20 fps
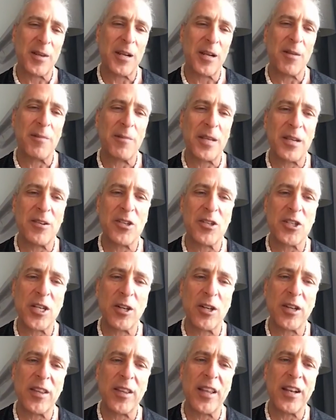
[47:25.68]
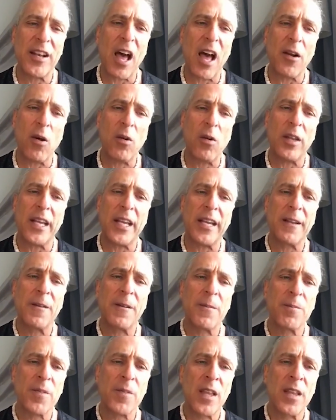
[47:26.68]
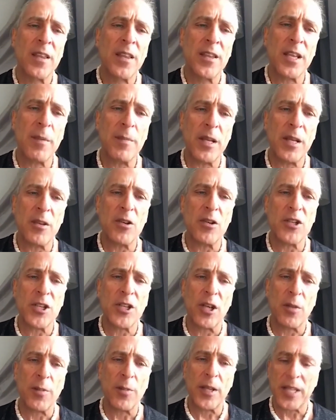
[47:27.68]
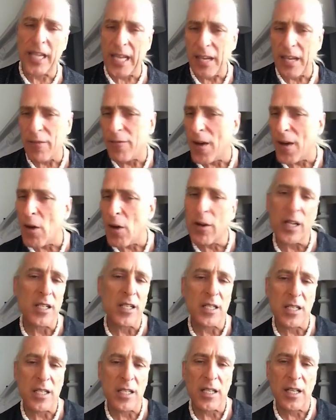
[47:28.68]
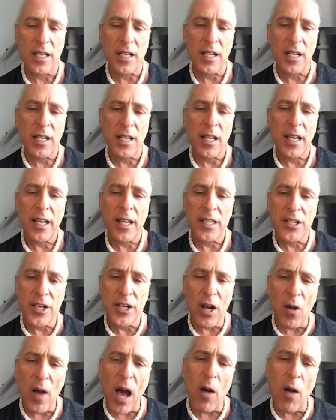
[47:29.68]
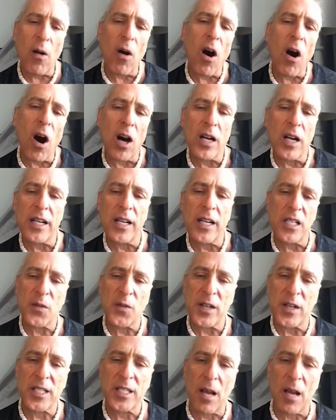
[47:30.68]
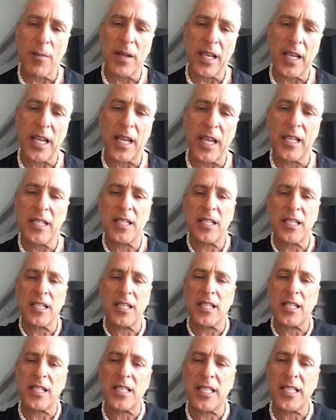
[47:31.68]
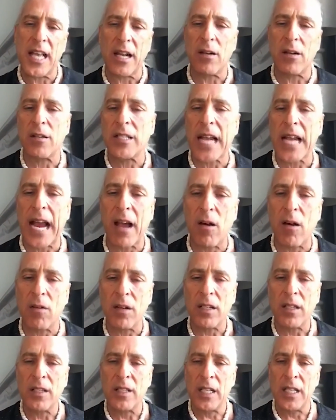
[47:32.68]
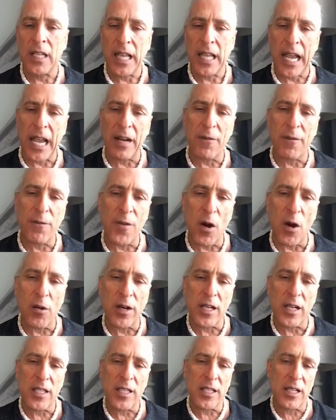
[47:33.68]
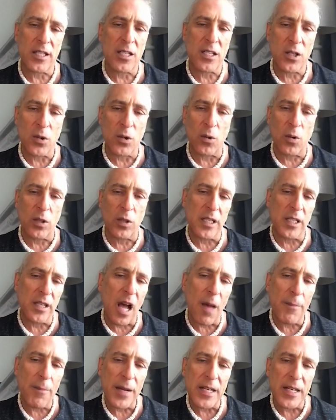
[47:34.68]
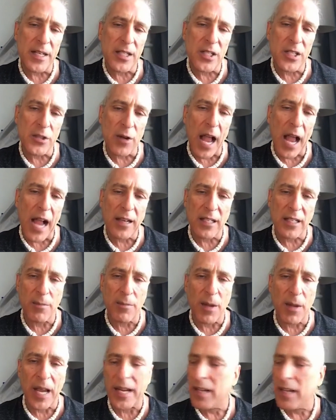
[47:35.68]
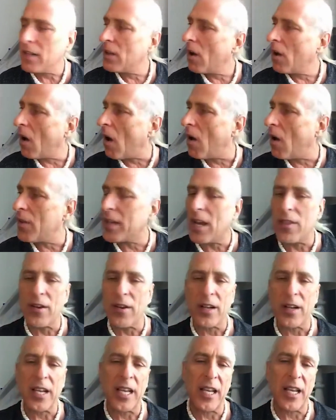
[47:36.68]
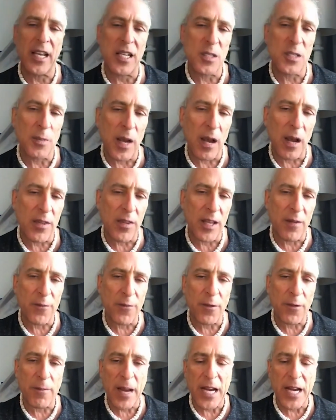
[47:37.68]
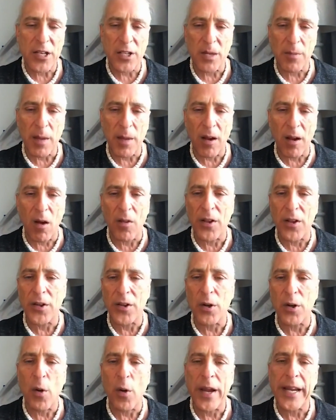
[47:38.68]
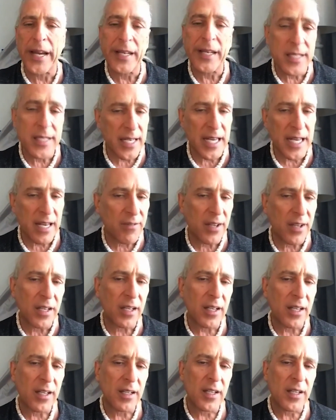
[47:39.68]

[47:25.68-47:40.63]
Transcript: Immune Shield. And then not only the Immune Shield, but the In Focus. Do you know how hard it is for some kids just to settle down and focus in school, to not be distracted by all the other kids, by all the information, by all the noise even?